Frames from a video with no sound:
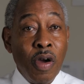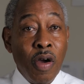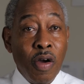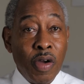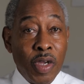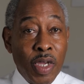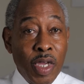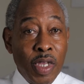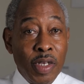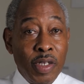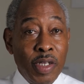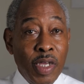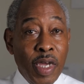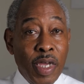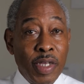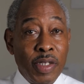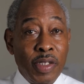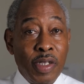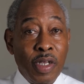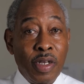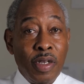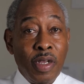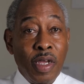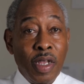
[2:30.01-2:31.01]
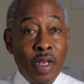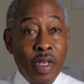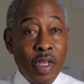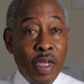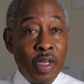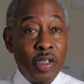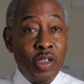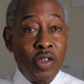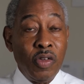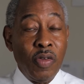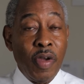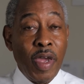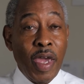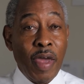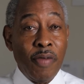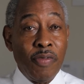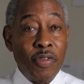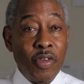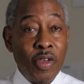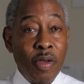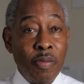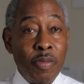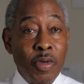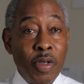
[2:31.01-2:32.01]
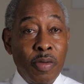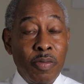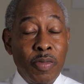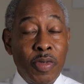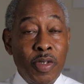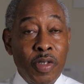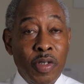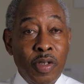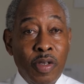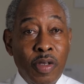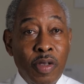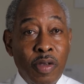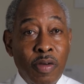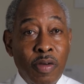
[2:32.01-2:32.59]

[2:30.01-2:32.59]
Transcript: or get tested unless you have symptoms.